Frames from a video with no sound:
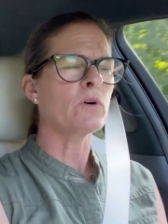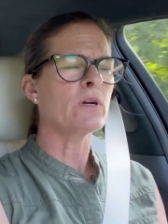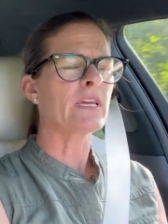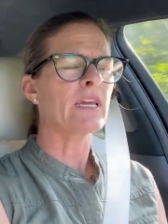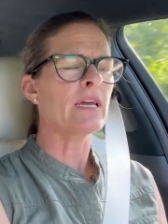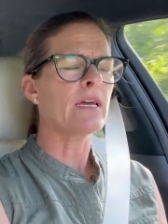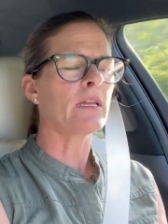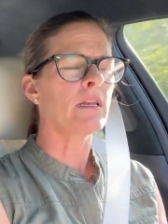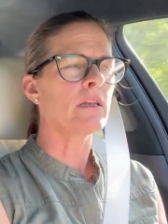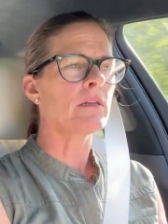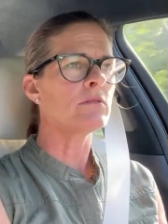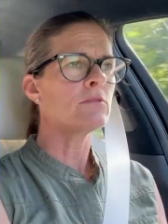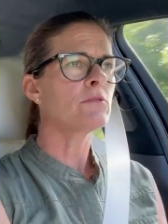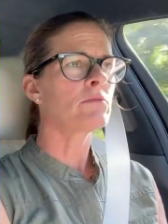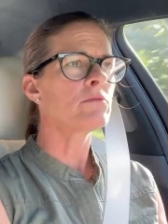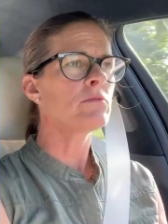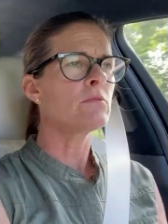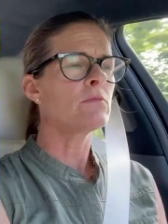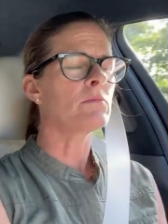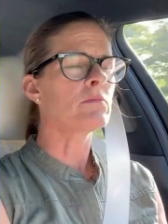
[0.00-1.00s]
get
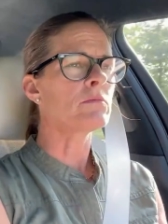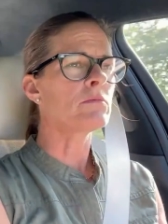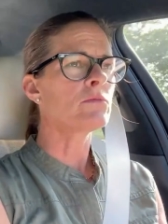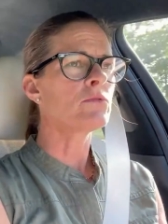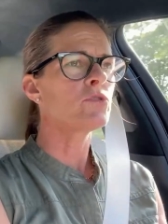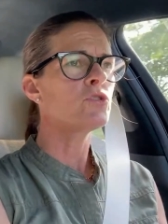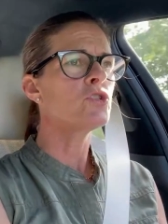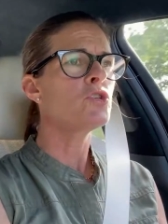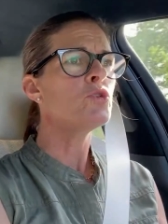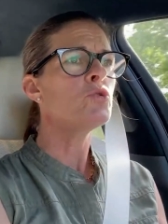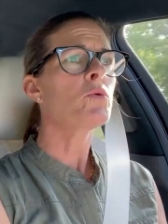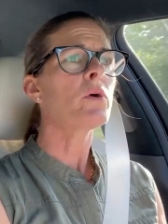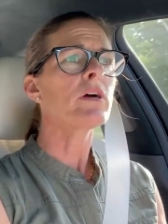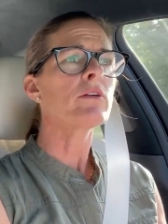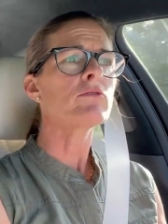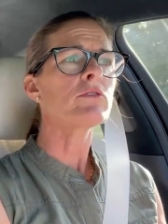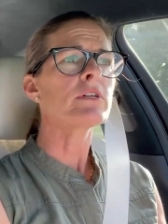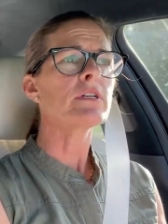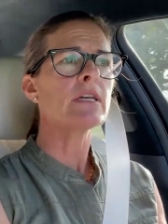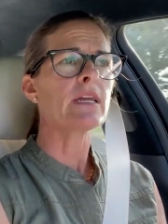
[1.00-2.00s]

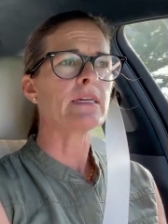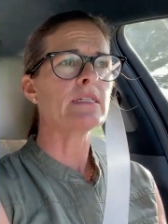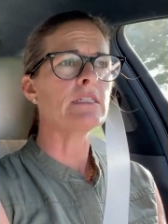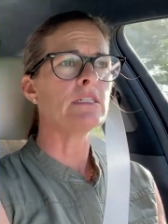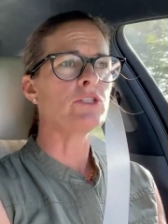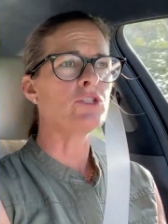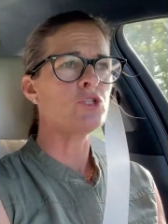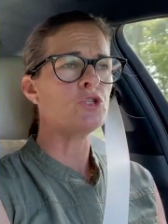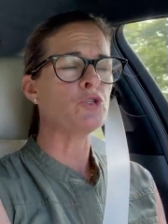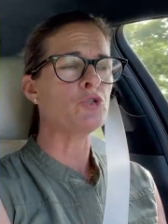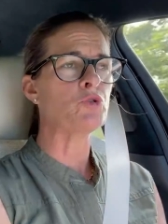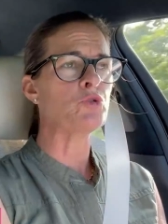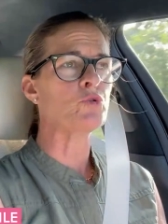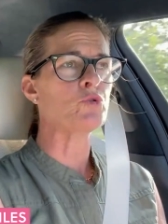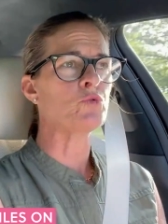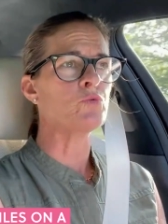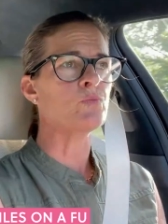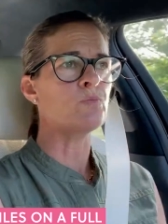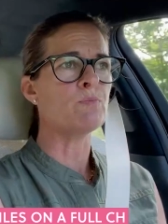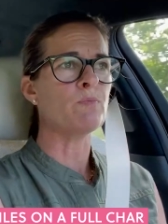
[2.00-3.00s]
292
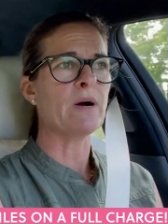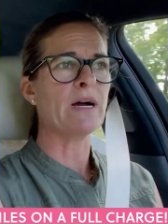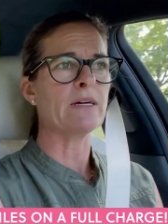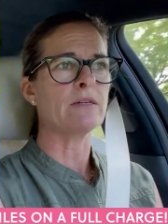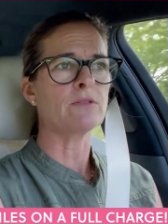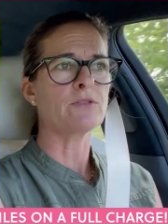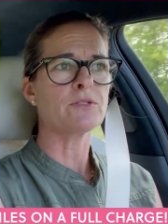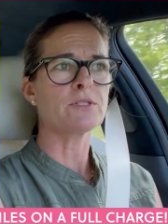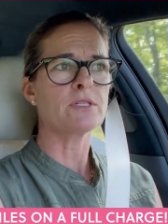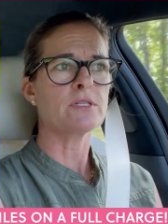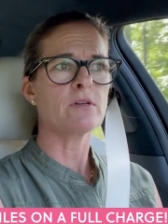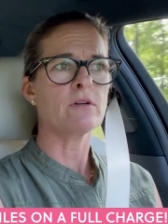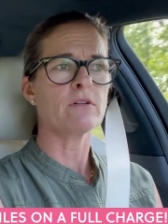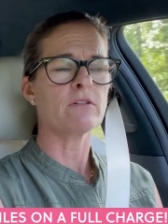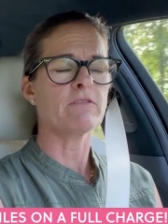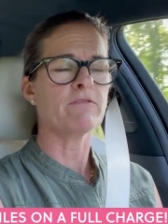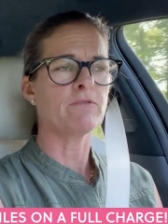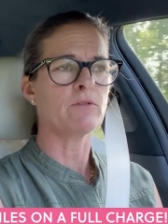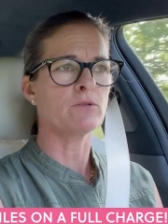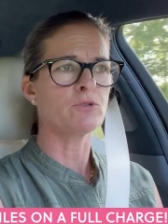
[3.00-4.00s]
miles on
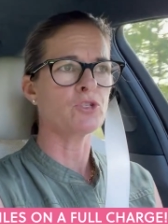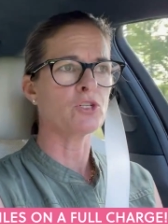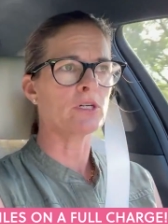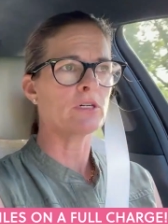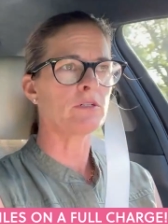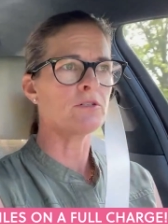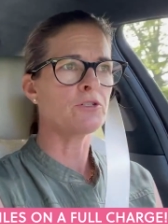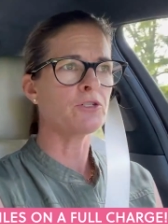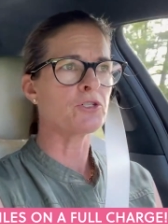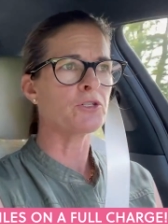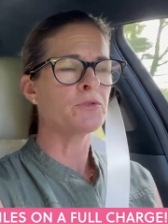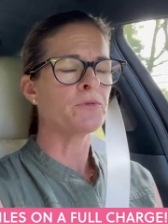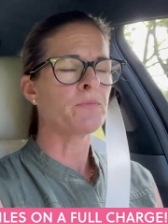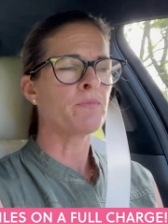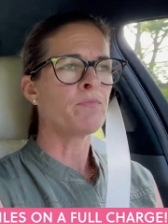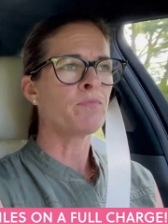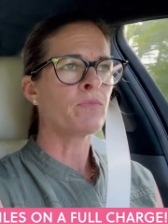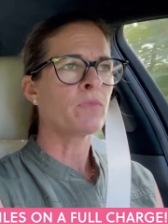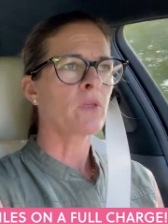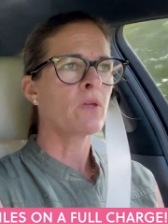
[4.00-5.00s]
a full charge.
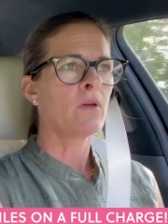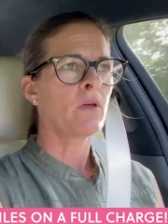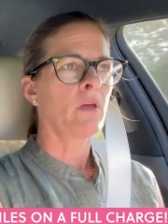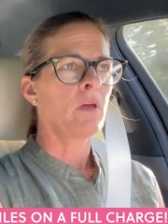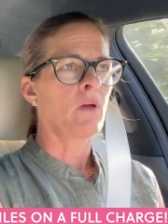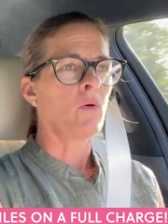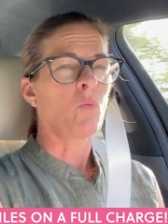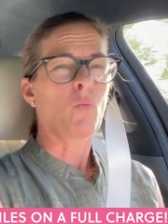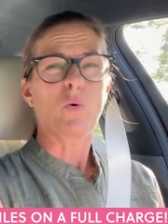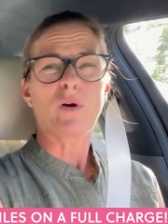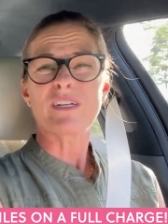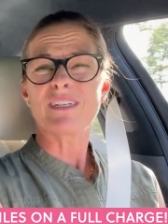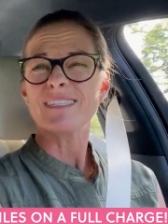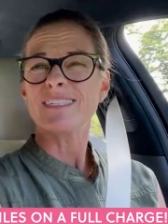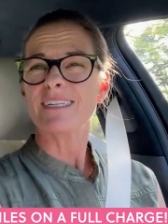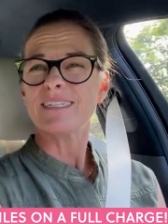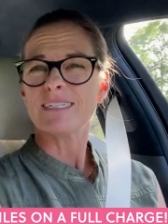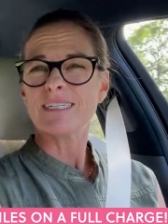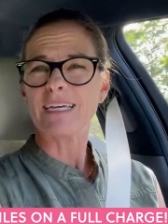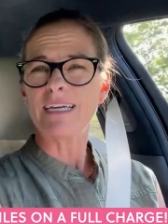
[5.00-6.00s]
What does
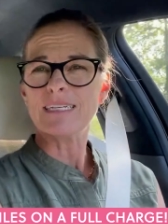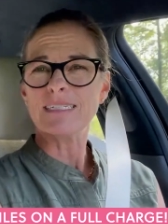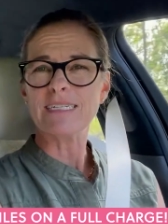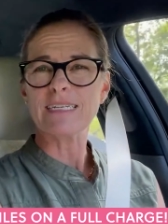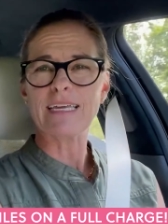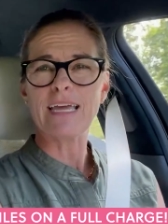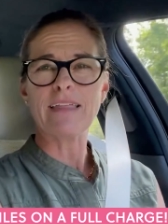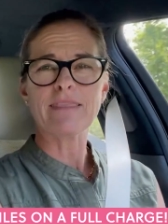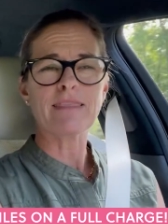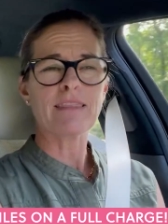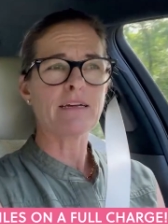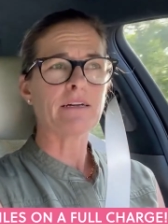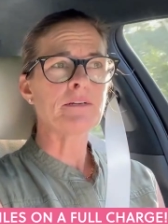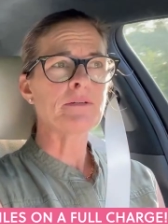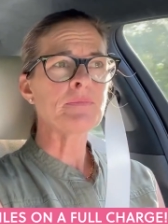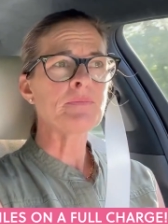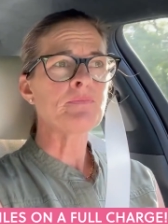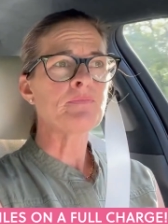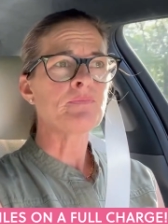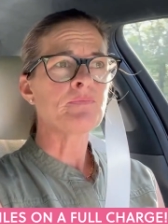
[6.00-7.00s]
it take to get there?
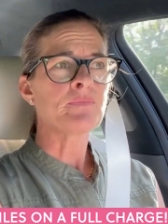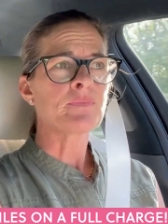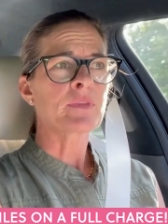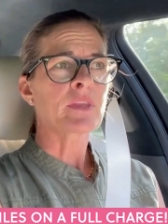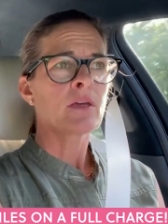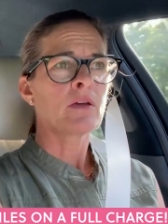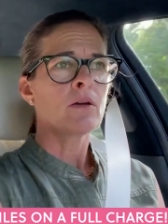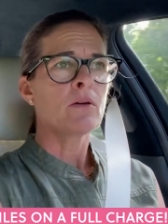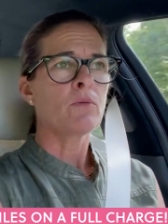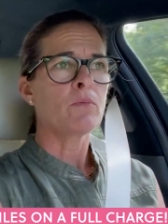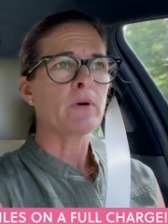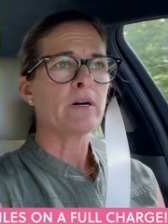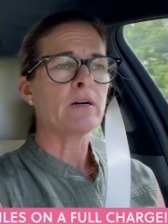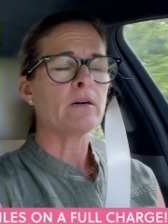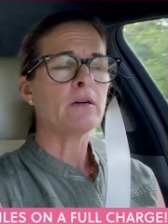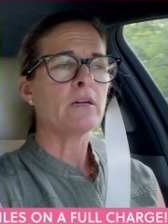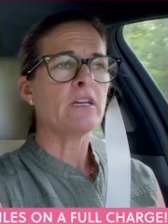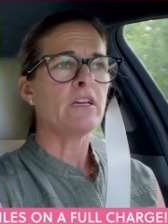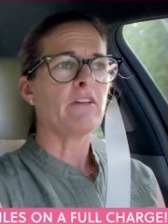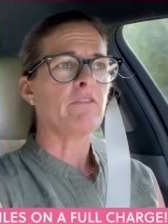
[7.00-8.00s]

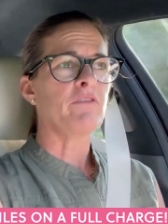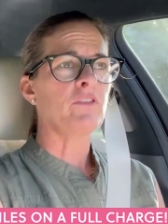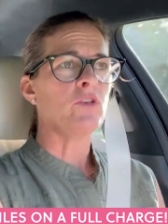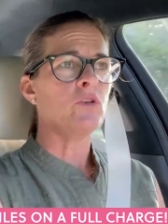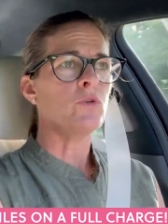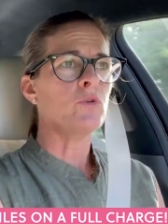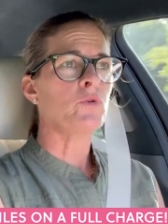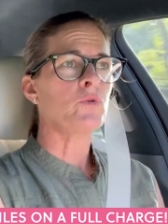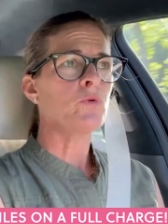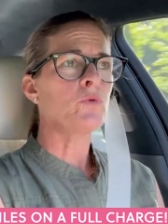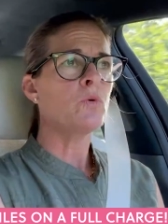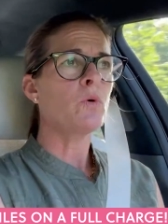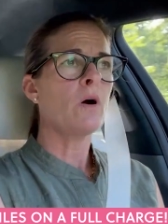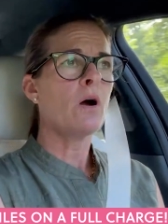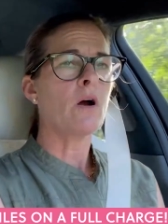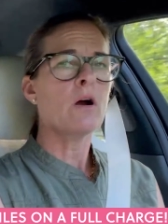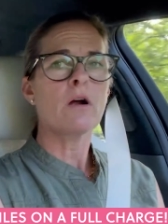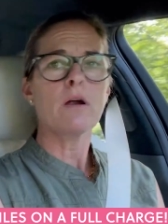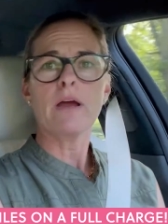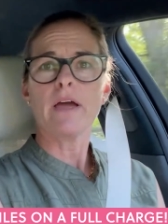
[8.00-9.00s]
Well, if you
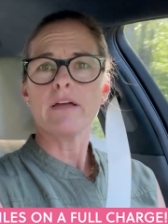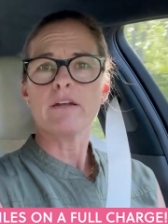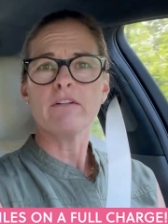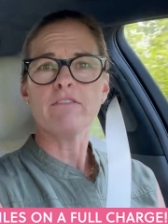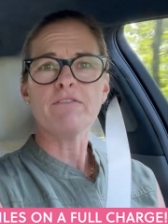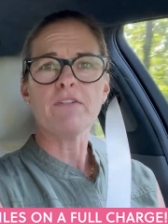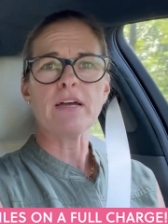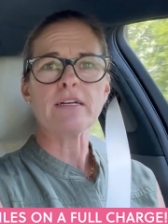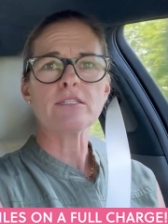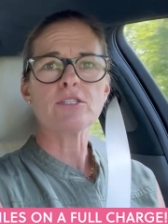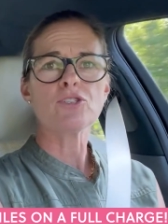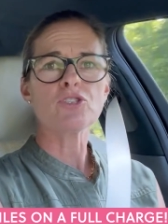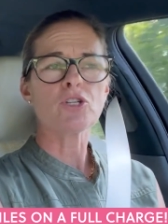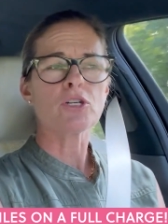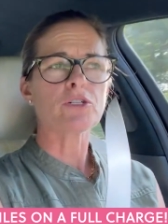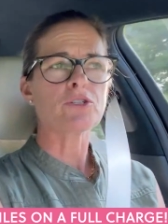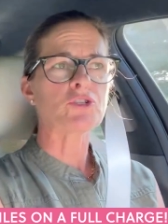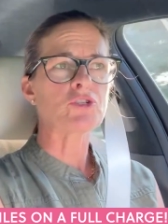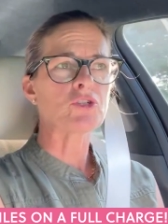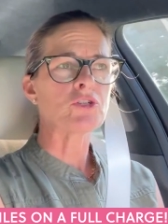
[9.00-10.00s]
are at a fast
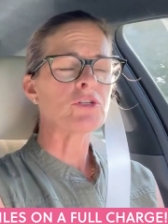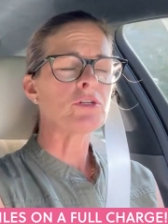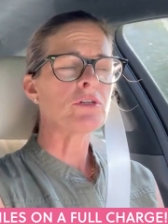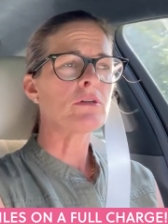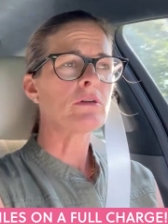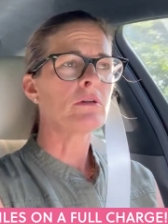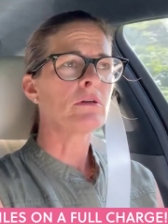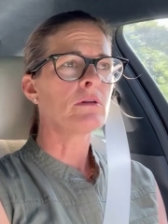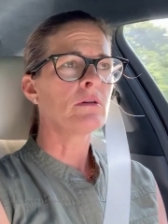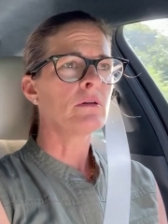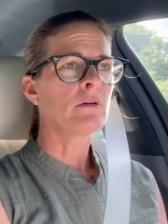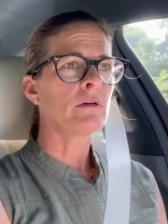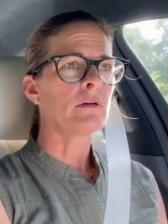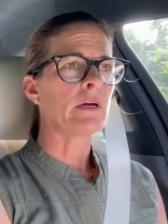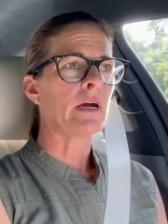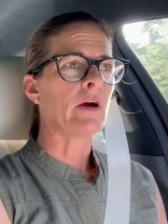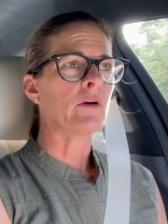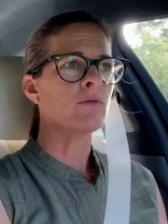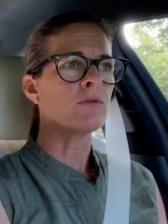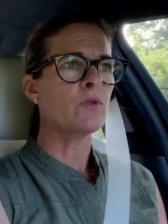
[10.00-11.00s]
charger
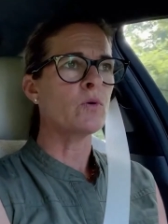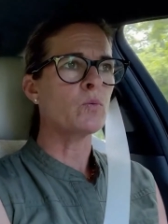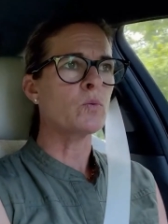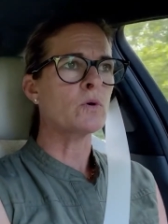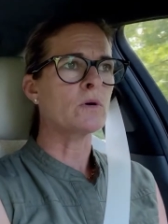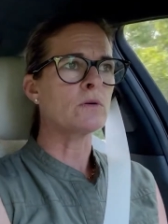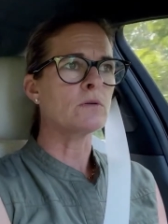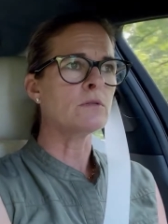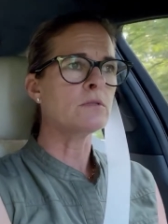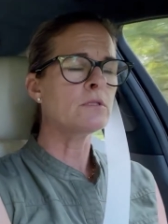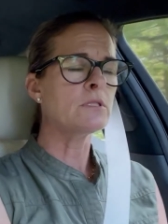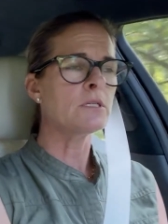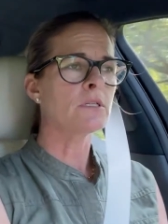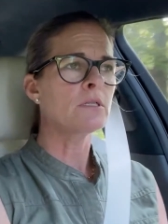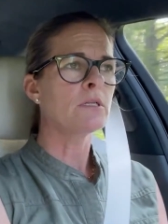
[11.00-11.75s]
out in the world,